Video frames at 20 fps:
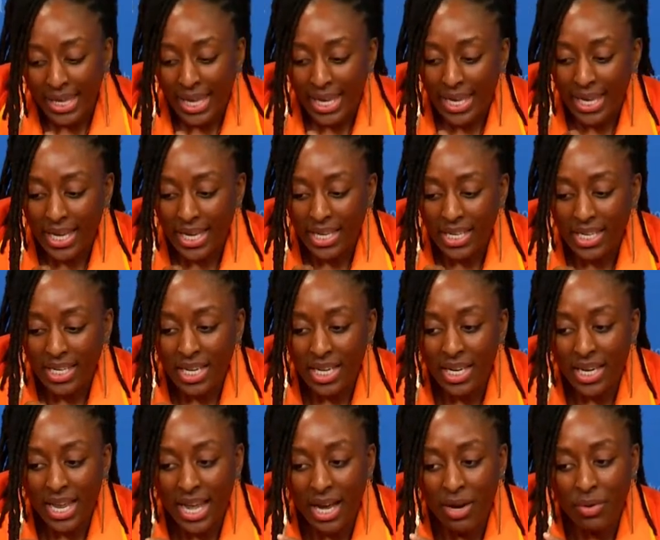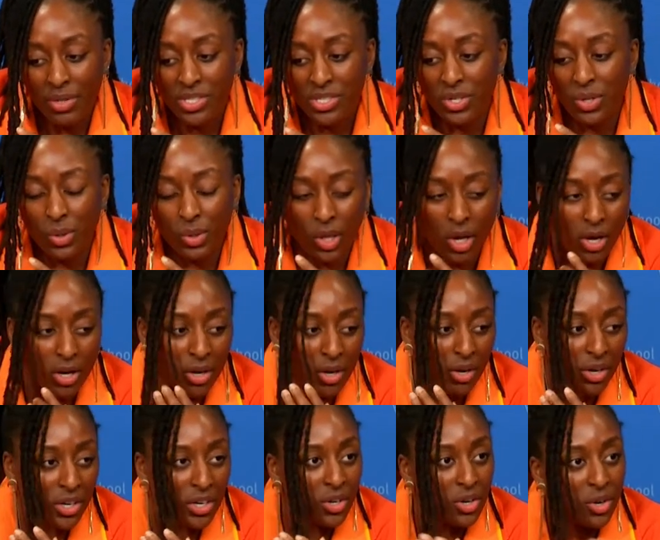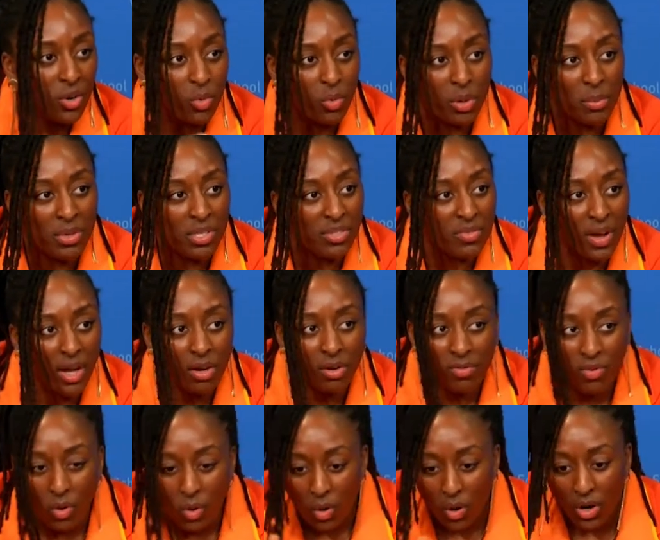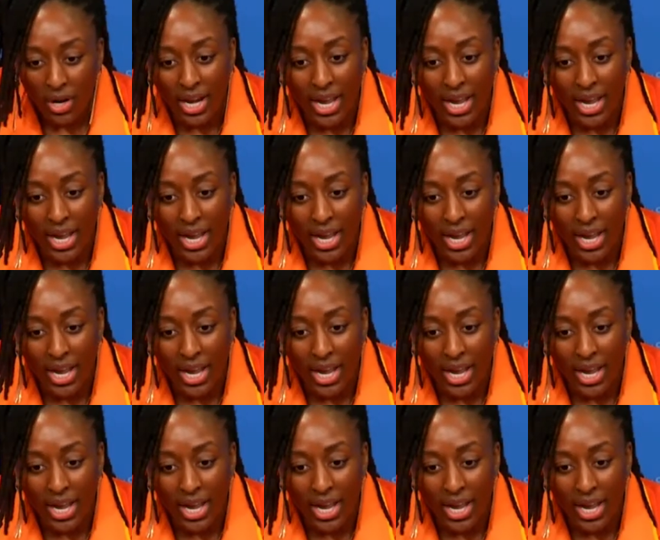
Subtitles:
And now it's no longer, you know, women's Final Four.